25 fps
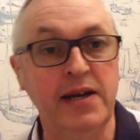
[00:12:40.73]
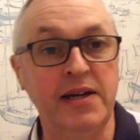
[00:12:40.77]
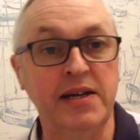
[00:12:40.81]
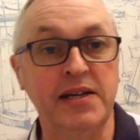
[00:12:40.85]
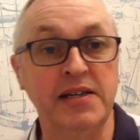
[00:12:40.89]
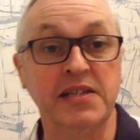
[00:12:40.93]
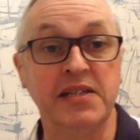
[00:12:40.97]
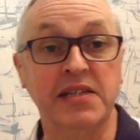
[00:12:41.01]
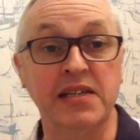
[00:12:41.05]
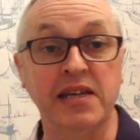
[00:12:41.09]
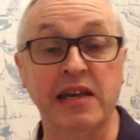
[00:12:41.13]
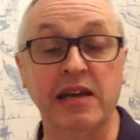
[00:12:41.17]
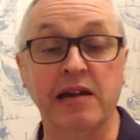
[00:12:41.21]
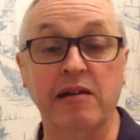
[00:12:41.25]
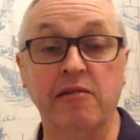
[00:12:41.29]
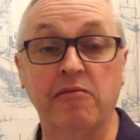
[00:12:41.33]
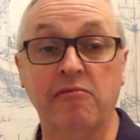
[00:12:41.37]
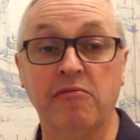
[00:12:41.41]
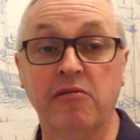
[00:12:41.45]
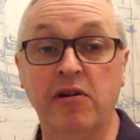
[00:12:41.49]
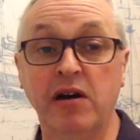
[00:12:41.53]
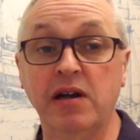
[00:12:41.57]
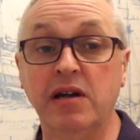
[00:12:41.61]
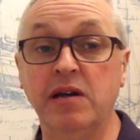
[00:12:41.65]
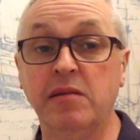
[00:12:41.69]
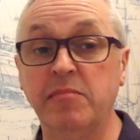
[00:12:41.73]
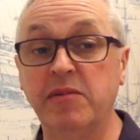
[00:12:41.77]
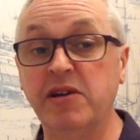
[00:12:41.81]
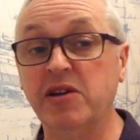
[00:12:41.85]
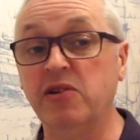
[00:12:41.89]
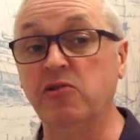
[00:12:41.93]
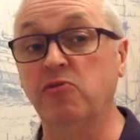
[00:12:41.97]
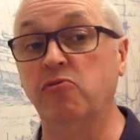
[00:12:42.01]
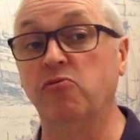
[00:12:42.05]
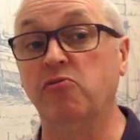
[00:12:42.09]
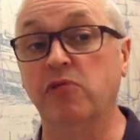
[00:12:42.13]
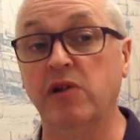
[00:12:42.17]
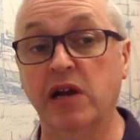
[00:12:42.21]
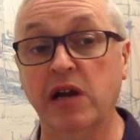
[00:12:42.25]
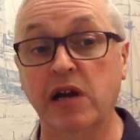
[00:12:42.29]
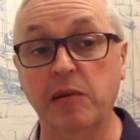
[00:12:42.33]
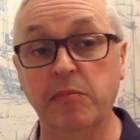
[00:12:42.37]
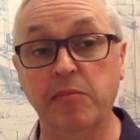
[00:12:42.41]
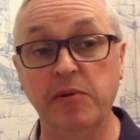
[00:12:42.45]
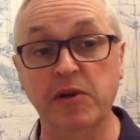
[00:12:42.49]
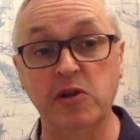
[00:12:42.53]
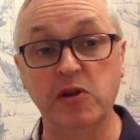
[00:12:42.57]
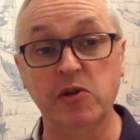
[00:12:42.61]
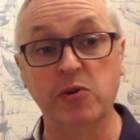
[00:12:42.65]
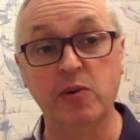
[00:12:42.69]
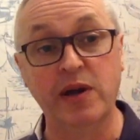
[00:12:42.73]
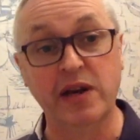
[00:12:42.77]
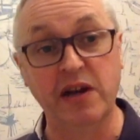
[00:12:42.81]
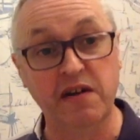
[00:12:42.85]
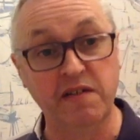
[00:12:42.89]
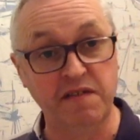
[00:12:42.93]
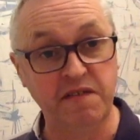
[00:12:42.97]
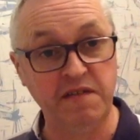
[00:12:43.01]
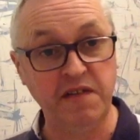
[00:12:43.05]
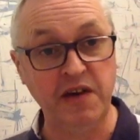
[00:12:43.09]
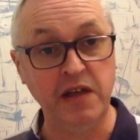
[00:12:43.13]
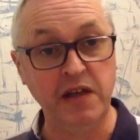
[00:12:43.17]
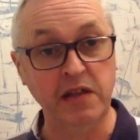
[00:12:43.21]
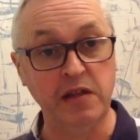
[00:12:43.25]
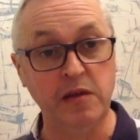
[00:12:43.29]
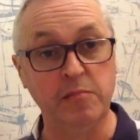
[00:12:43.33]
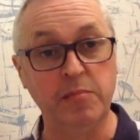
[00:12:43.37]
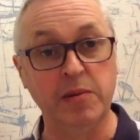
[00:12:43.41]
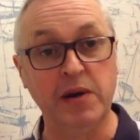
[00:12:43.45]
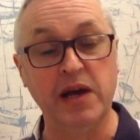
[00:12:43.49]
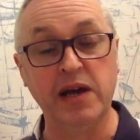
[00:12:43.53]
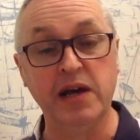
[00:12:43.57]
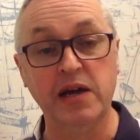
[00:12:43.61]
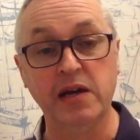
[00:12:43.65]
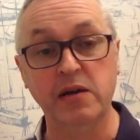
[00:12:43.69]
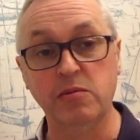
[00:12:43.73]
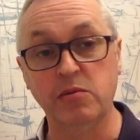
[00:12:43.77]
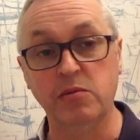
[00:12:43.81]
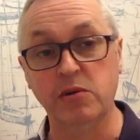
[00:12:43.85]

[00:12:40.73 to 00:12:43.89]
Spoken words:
sit right in the middle, really, between a feather blade,